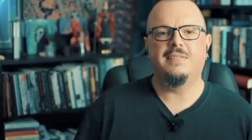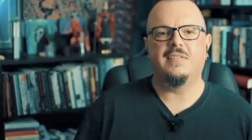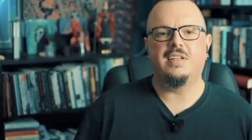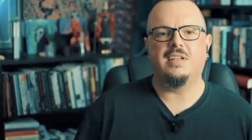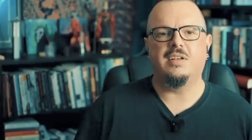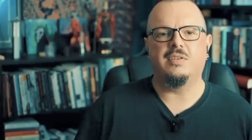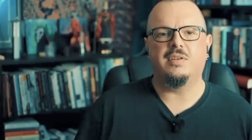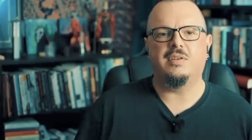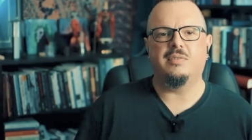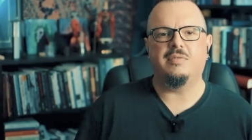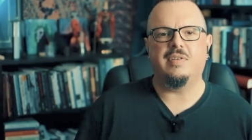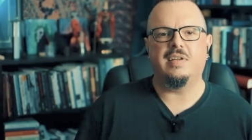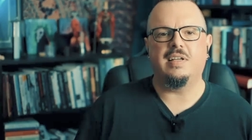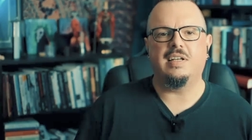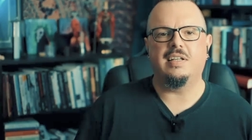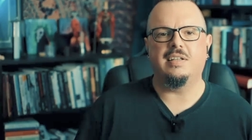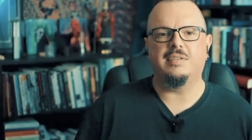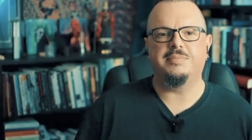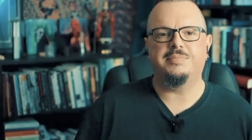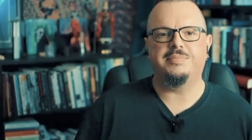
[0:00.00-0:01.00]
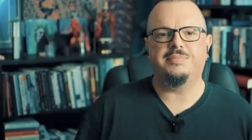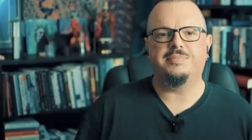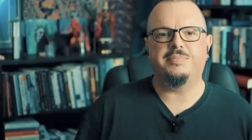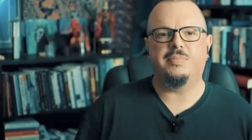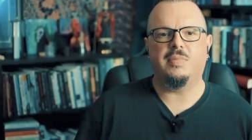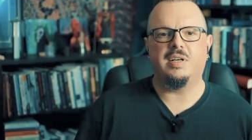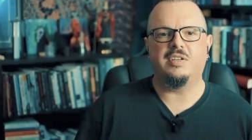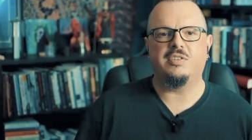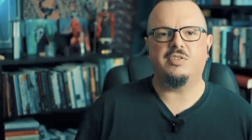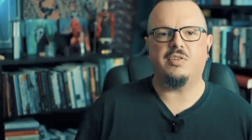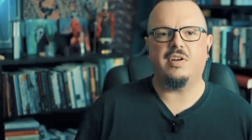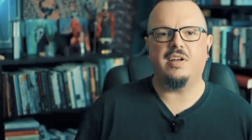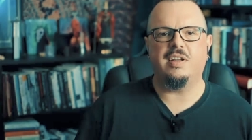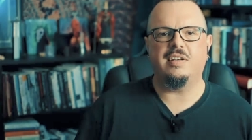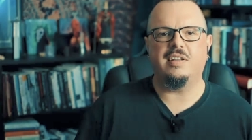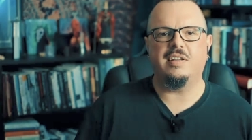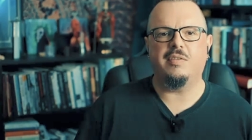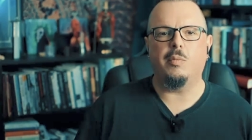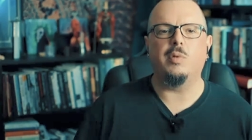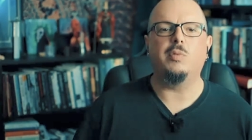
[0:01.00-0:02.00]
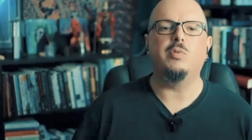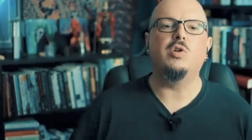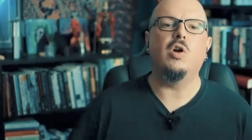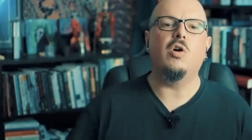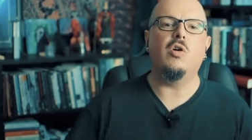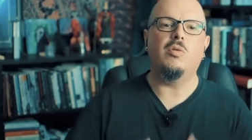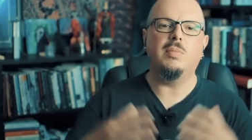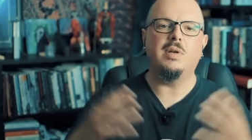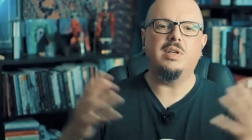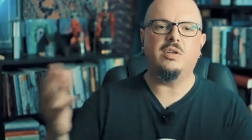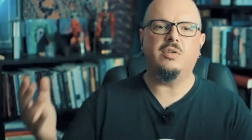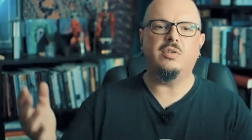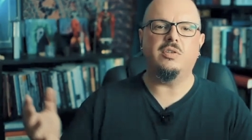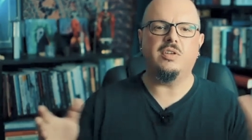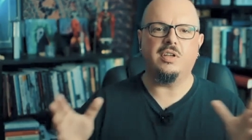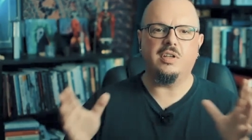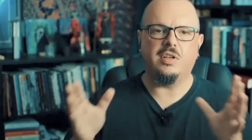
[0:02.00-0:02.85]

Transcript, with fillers: you know, the feeling, what it's trying to, would normally do to you.